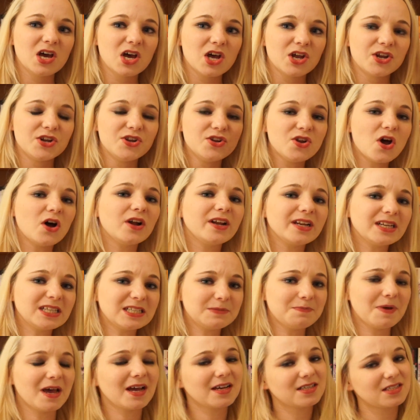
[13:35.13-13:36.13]
not
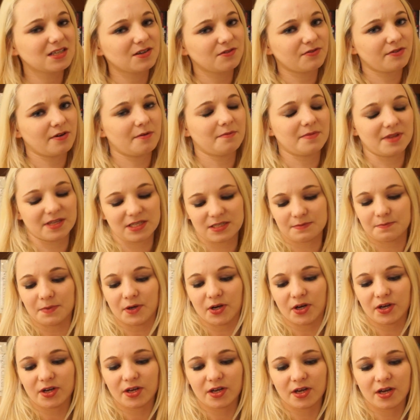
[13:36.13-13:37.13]
expecting from this
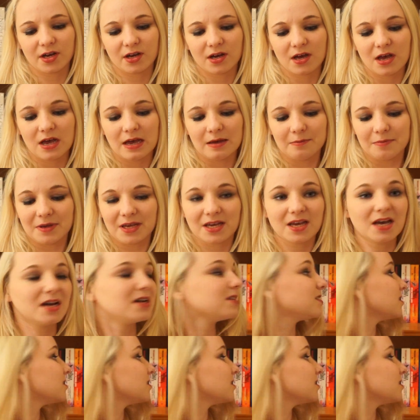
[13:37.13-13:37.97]
book, because